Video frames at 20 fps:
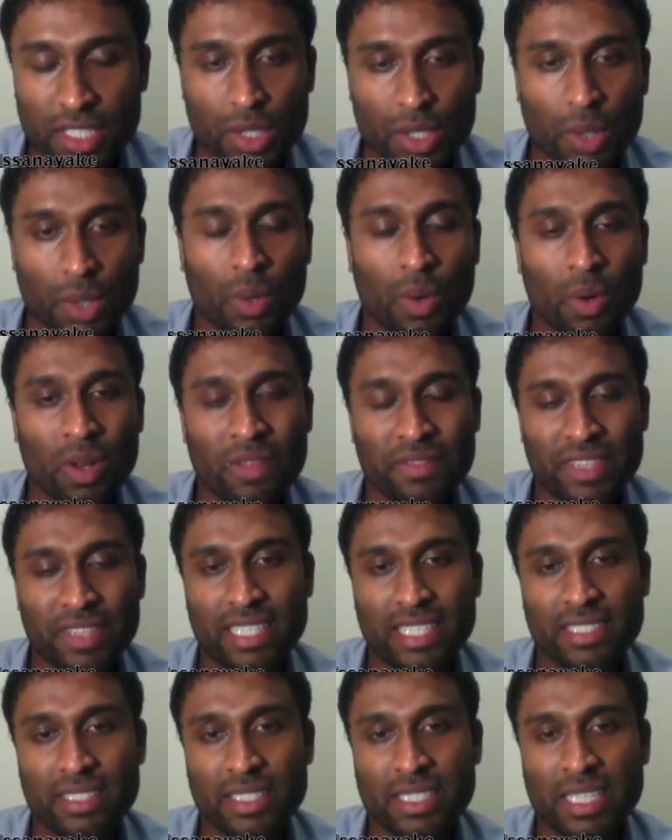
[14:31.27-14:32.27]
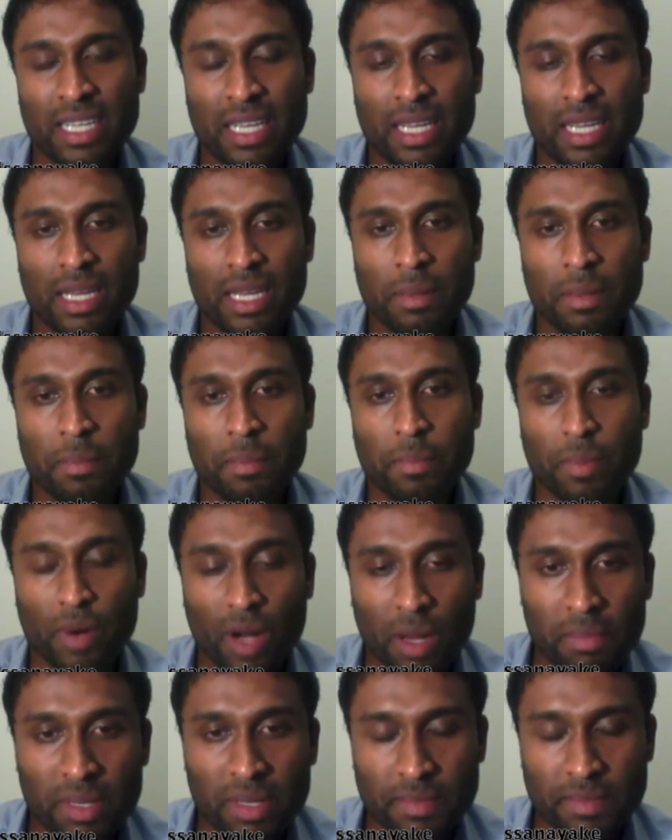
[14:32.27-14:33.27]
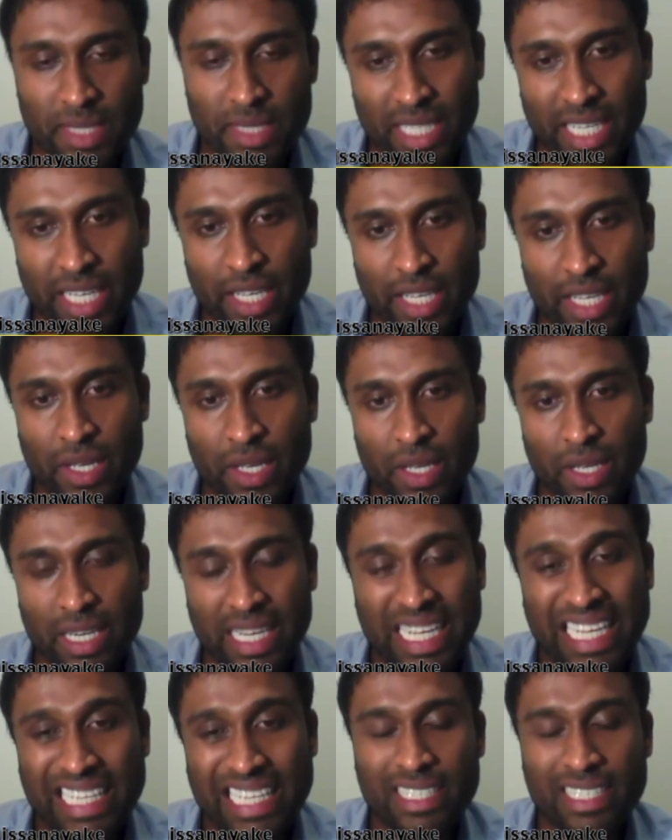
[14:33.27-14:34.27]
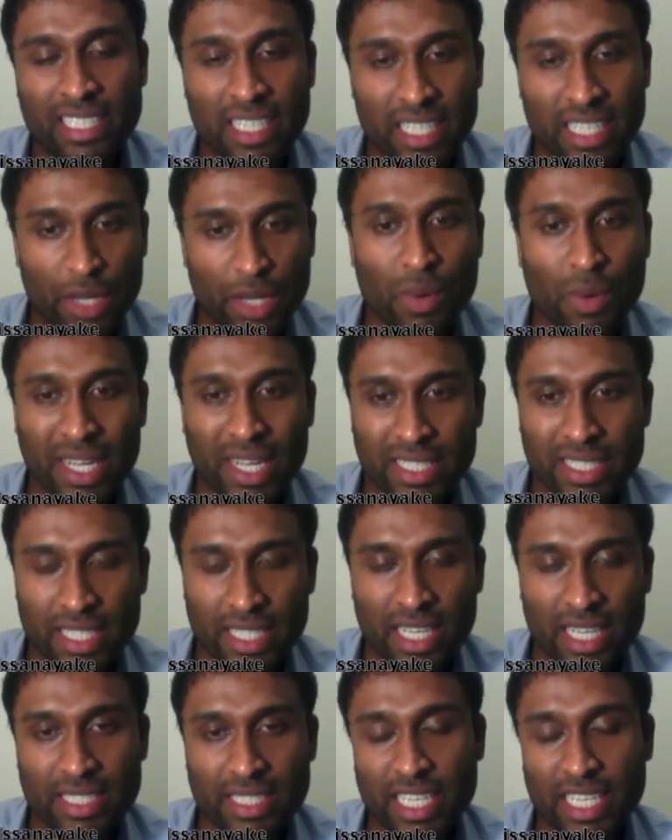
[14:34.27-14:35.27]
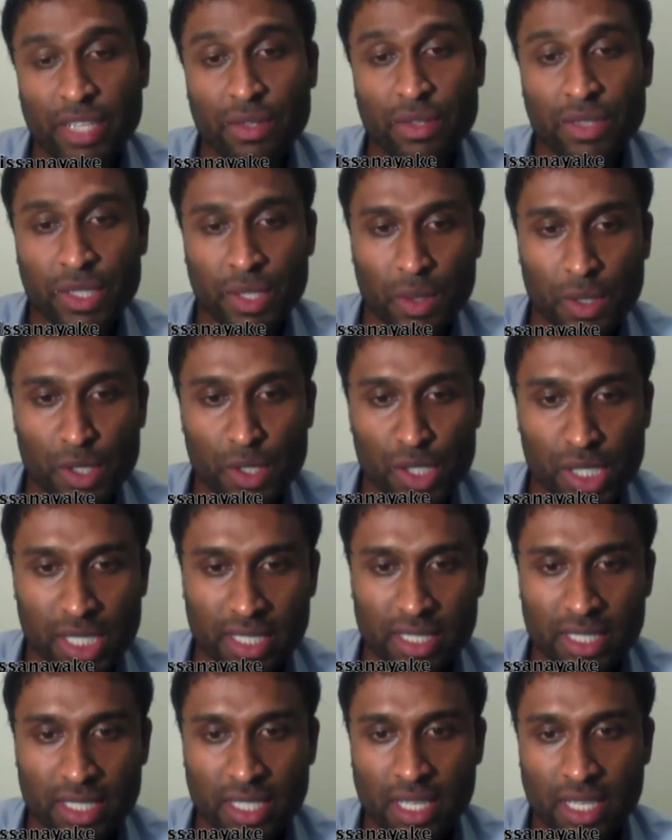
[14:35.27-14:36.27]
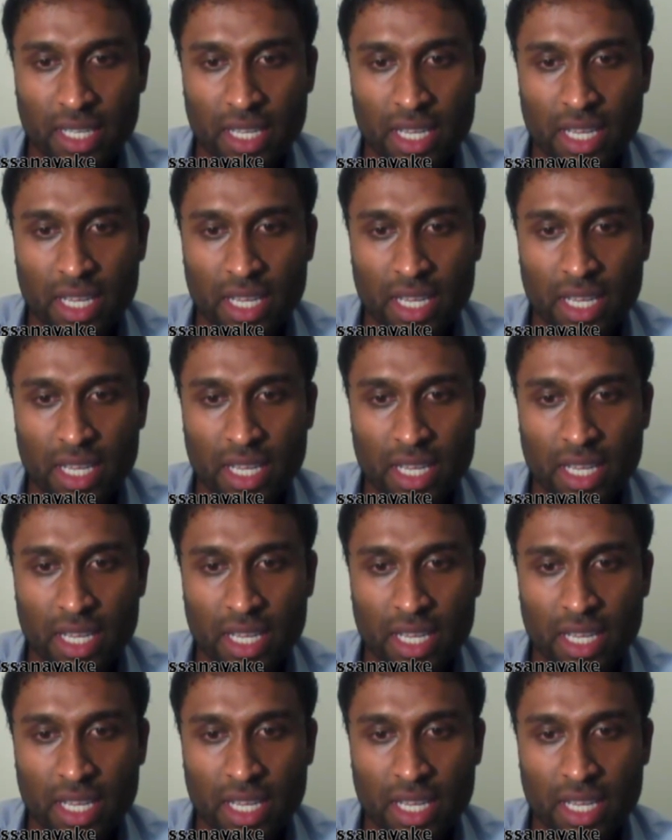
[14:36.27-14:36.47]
So all of these problems need new ideas and new solutions.